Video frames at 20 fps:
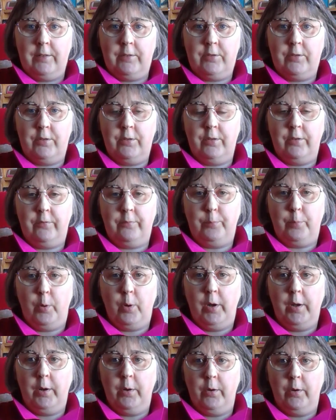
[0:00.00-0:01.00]
to the
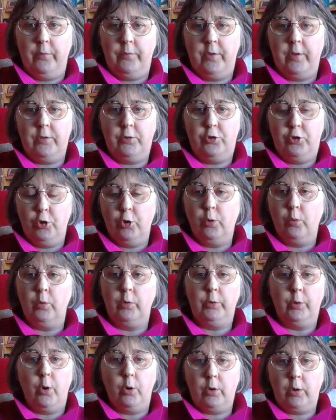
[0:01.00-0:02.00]
point of that Joe
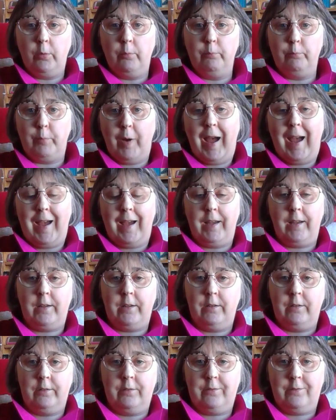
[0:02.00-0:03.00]
will not come
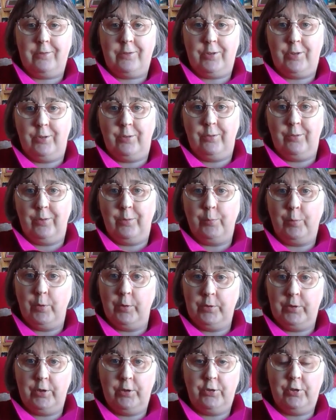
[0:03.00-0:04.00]
back to the
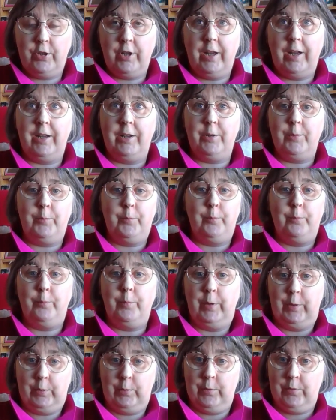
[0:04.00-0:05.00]
potting shed
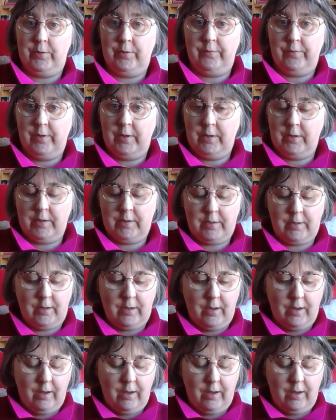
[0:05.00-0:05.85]
because of this.